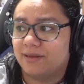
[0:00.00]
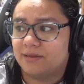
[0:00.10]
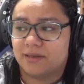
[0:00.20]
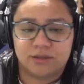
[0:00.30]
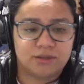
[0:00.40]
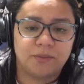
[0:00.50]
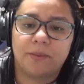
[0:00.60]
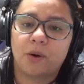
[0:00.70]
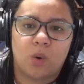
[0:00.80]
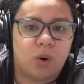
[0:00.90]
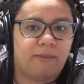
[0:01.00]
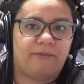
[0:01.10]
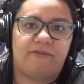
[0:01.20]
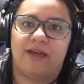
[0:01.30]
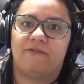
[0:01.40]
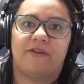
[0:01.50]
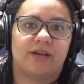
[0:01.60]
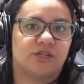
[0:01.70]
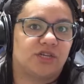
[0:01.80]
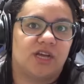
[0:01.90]
Supercorp
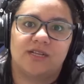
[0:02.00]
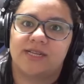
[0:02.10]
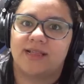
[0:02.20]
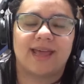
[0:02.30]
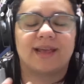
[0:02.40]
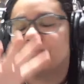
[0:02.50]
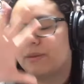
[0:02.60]
fanfictions and, like,